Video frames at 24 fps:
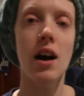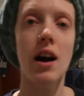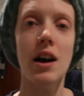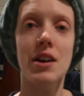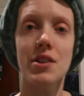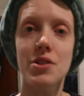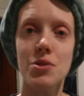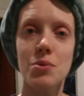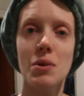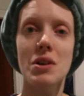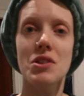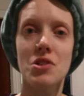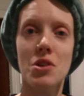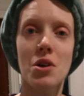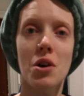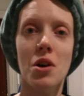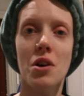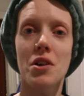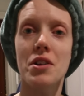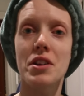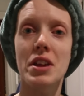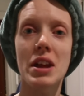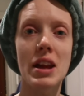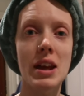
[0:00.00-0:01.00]
I swear to
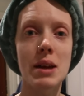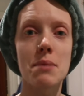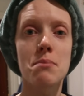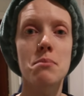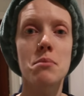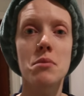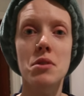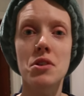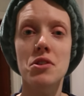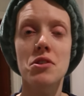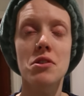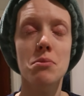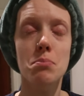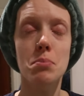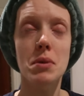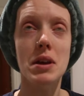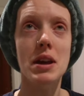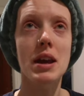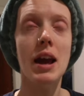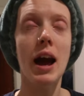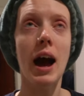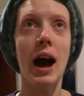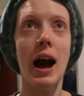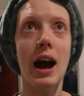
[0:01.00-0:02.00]
God, it must
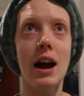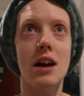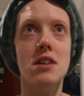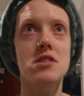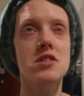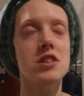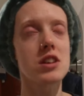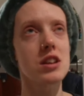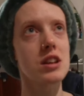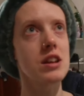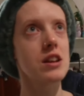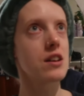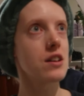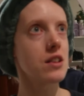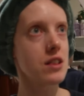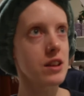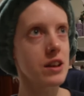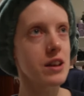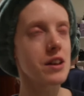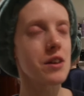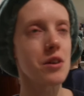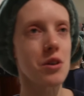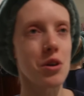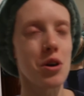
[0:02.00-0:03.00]
be actually
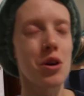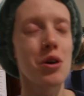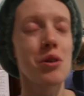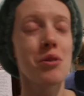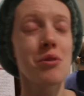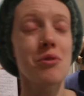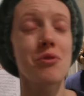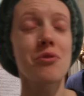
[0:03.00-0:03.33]
illegal